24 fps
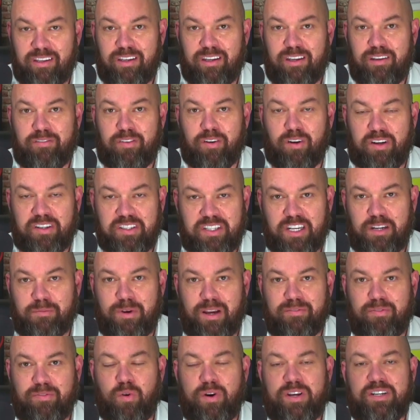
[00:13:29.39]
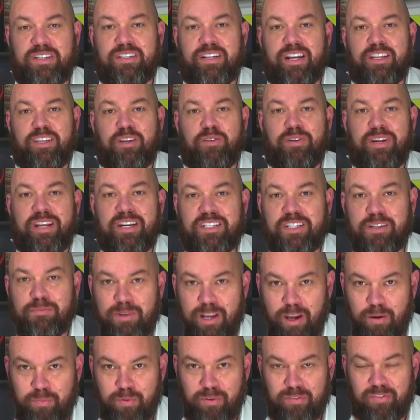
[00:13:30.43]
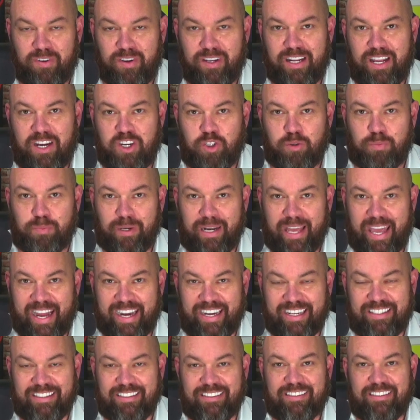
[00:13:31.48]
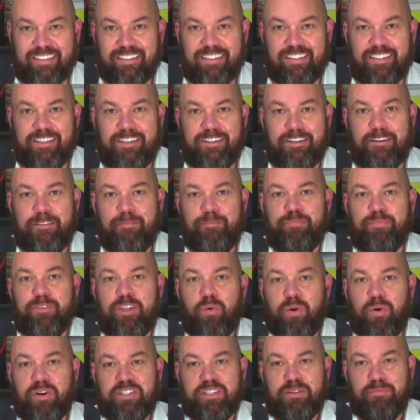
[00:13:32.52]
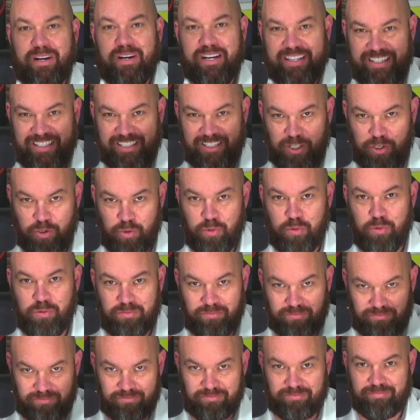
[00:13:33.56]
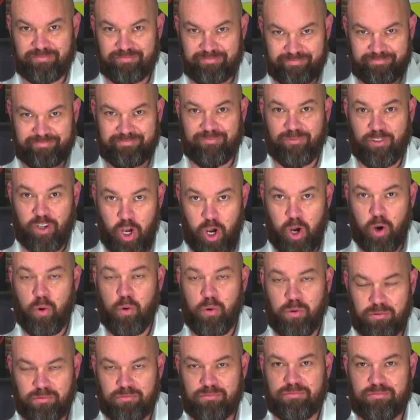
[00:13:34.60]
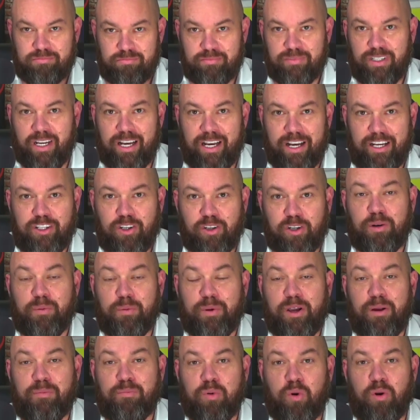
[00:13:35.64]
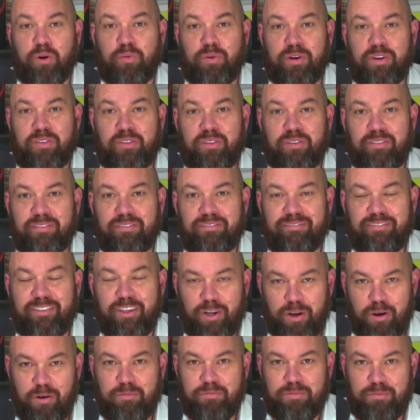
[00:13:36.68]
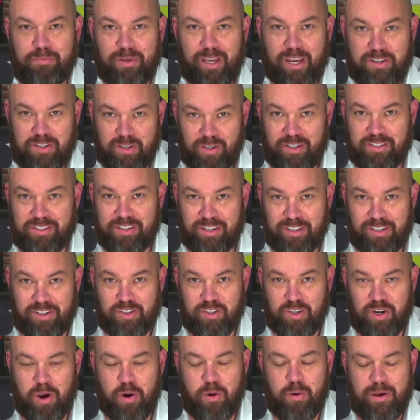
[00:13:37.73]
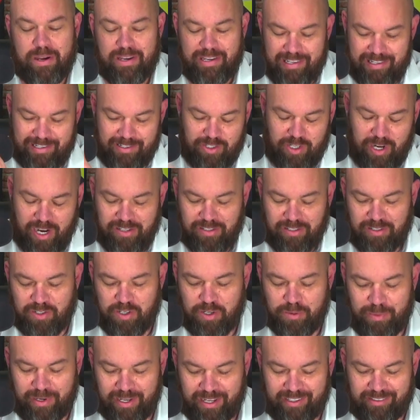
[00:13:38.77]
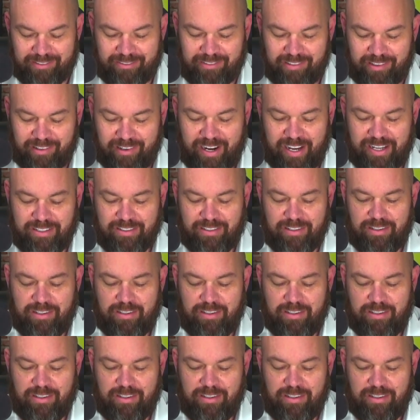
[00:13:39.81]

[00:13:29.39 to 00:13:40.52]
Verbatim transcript: If you're listening to my voice and you need some help with financial planning, you want somebody that you know uh, you're going to be on board with, you know, because you listen to this show, Jason's your man. All right.